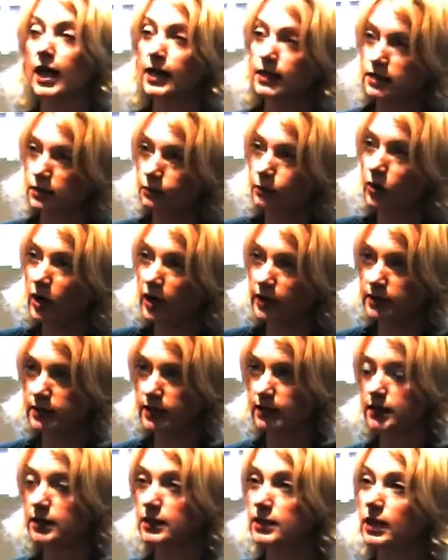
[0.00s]

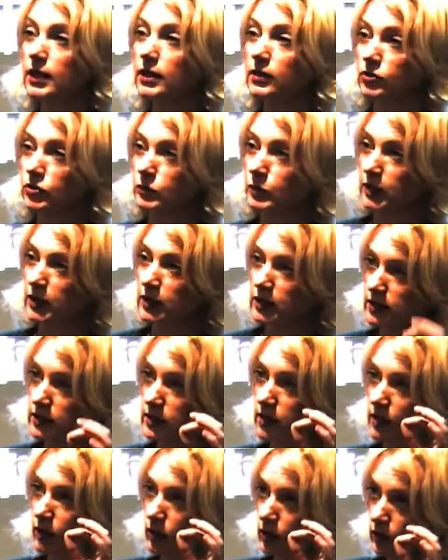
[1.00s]
enterprising skills,
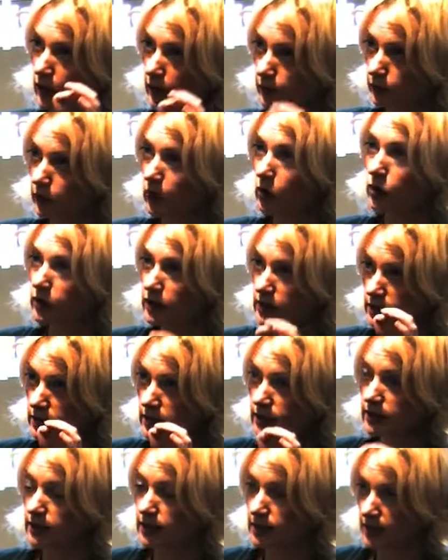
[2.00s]
because employers
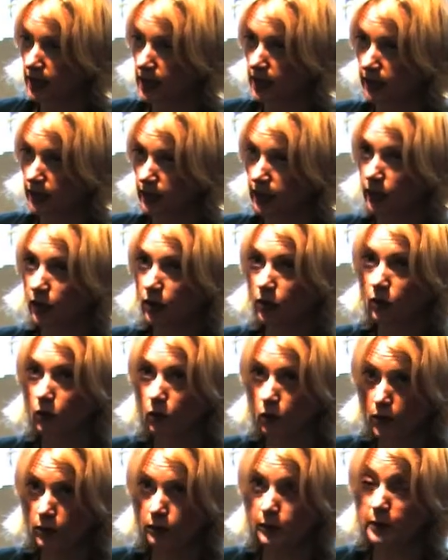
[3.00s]
today
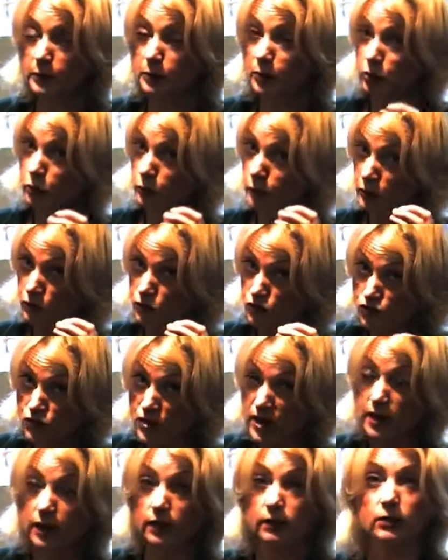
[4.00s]
want people to be
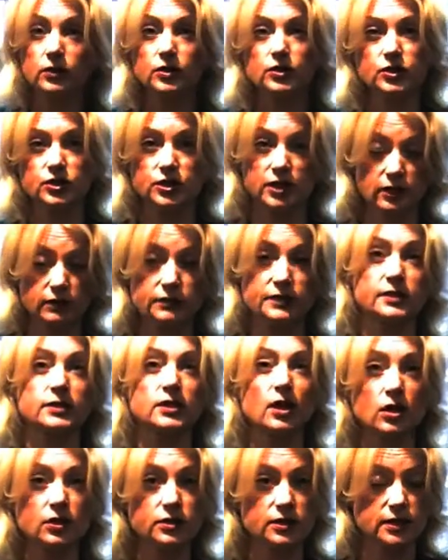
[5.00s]
real
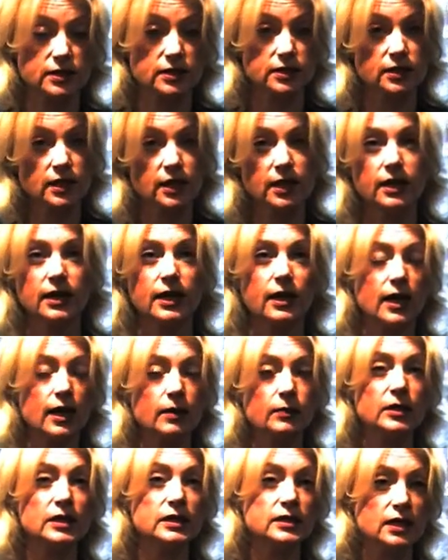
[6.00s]
self-starters. Now, how
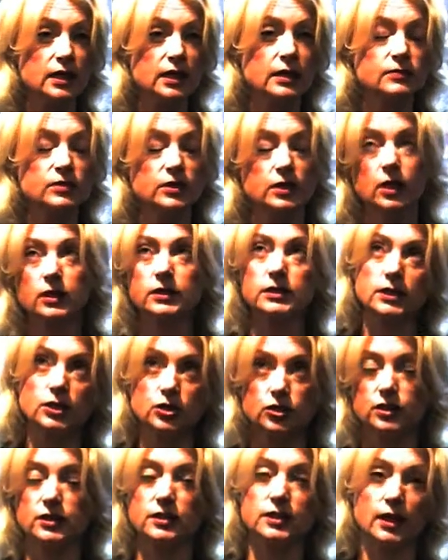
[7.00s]
many times did our
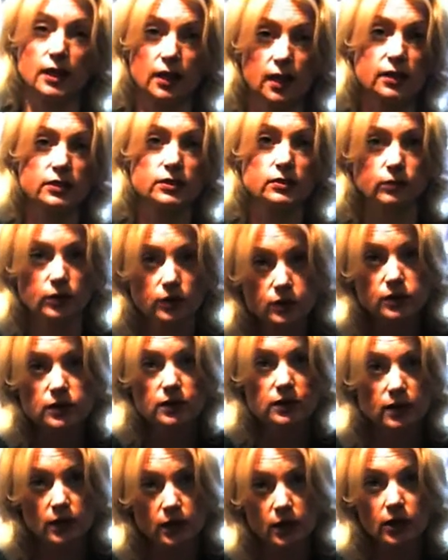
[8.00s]
teachers say that to
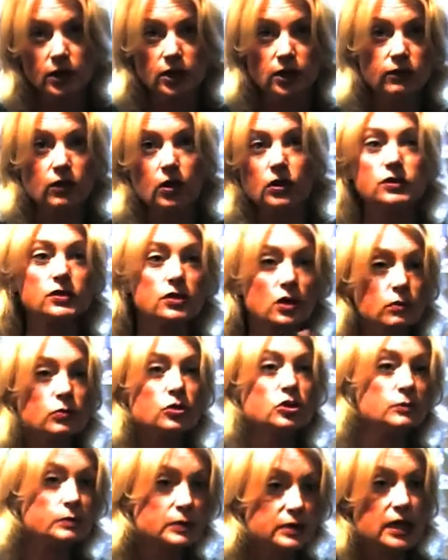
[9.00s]
us? You've got so
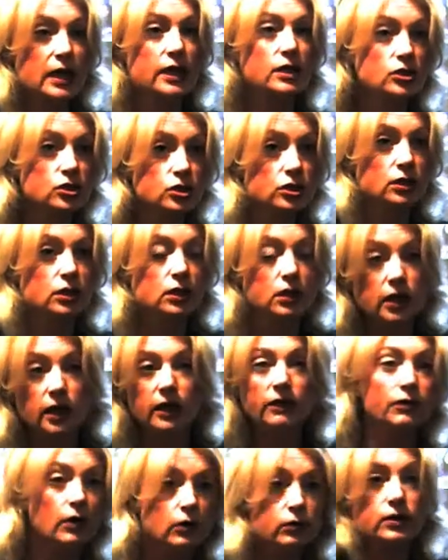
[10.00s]
much potential
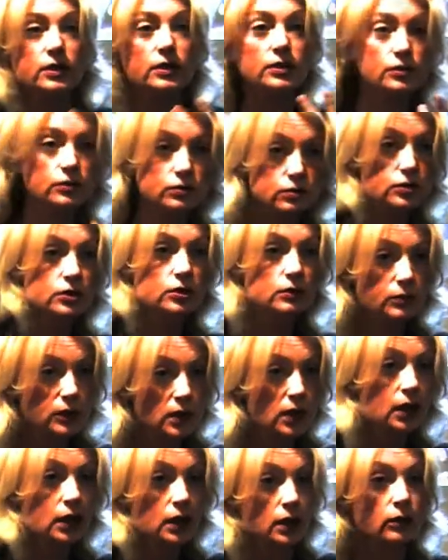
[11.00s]
if only you do
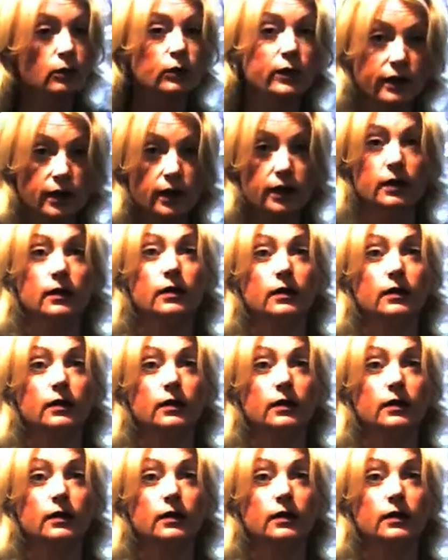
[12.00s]
something with it.